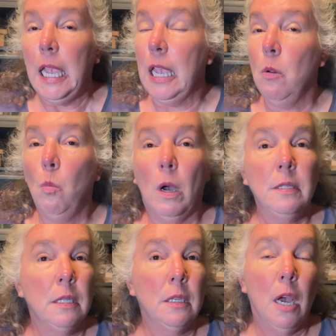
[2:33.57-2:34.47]
It
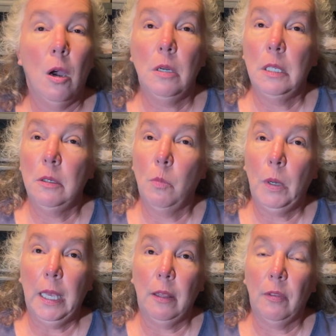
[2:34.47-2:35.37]
wasn't coated
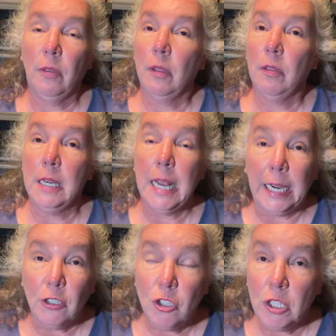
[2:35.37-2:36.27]
with the
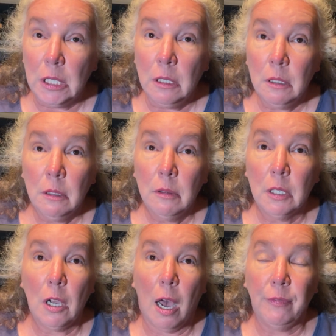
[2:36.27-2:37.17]
nitrogen,
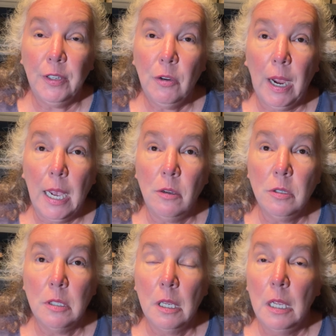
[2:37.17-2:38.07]
the coffee
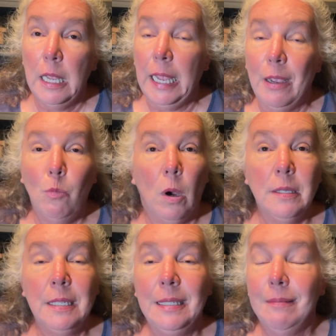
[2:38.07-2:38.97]
grounds. It
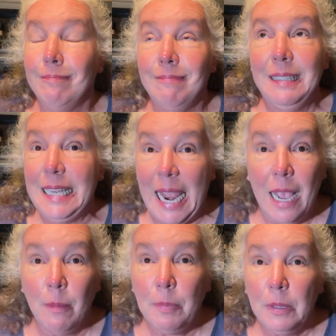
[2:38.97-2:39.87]
wasn't
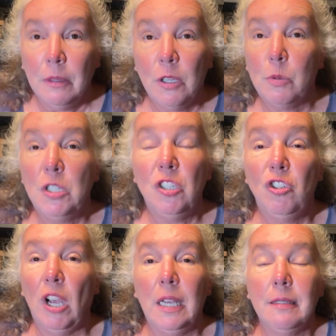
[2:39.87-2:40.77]
damp. There was
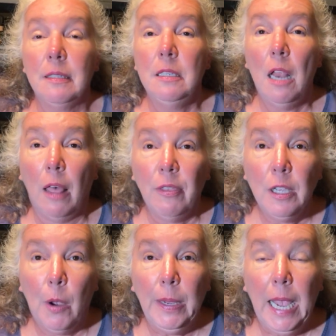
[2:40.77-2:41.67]
just nothing
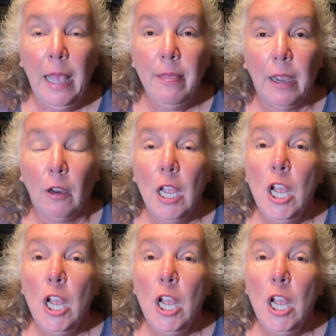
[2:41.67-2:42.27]
going on there.